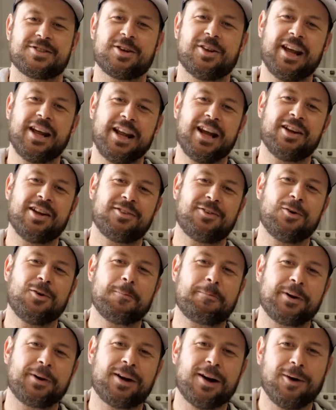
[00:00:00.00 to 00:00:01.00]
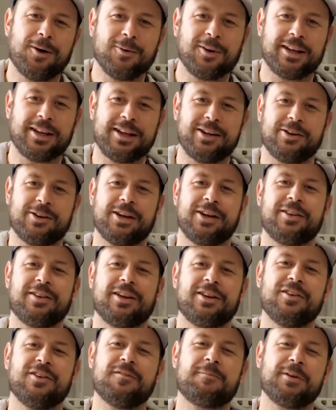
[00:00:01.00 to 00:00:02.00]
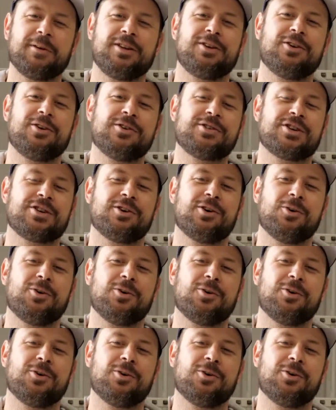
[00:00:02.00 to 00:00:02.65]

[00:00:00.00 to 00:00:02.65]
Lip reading: So that outdoor pergola area that you've been using